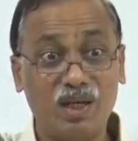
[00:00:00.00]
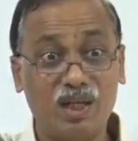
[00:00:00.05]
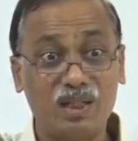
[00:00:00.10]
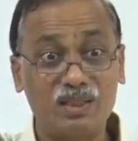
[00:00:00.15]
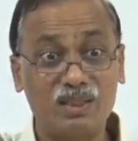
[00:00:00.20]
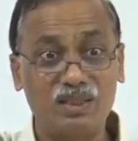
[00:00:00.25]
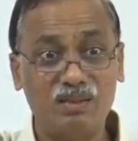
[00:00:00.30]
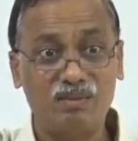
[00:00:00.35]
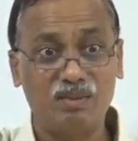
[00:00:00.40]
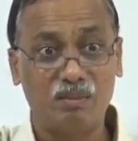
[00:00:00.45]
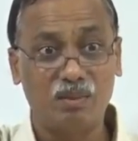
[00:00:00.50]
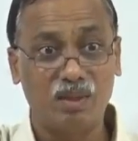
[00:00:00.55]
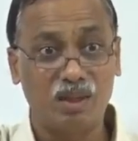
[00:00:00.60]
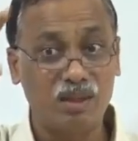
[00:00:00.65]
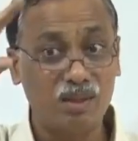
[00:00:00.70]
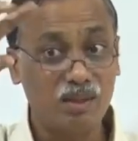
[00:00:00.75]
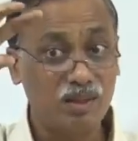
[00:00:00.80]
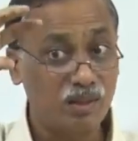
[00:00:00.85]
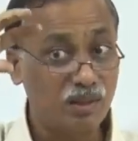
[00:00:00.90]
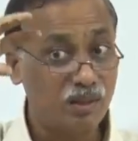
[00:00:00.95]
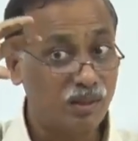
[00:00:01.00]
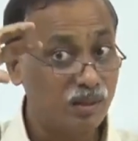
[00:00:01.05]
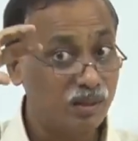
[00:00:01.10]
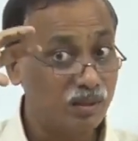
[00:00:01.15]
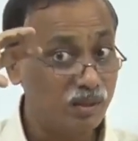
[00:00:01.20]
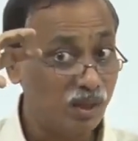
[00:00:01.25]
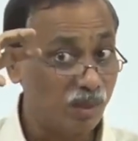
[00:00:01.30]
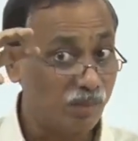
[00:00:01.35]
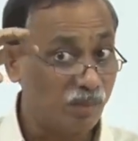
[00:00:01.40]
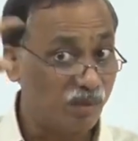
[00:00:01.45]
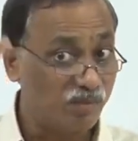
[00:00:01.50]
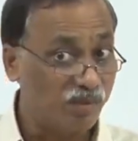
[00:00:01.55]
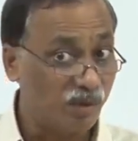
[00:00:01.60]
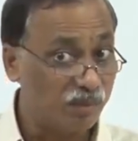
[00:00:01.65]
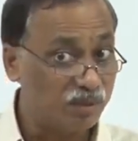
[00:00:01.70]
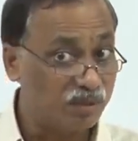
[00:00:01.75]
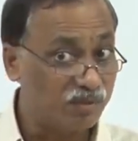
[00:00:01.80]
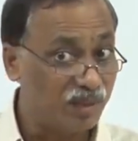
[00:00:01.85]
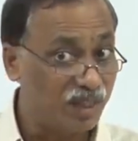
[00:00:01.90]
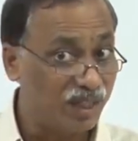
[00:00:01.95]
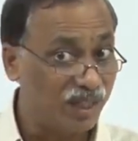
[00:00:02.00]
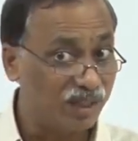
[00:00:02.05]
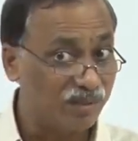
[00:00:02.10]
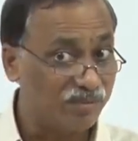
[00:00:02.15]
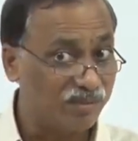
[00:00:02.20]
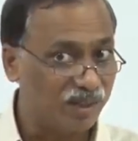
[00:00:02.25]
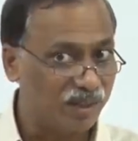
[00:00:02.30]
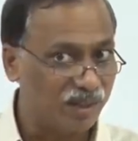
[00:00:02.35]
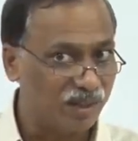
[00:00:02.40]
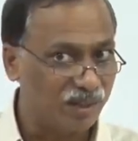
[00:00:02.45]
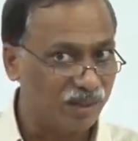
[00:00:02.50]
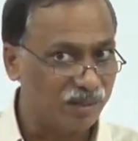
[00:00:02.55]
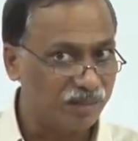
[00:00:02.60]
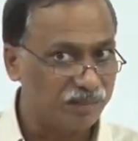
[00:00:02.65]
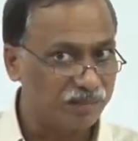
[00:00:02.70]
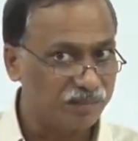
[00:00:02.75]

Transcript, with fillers: achievable. Your performance will get affected.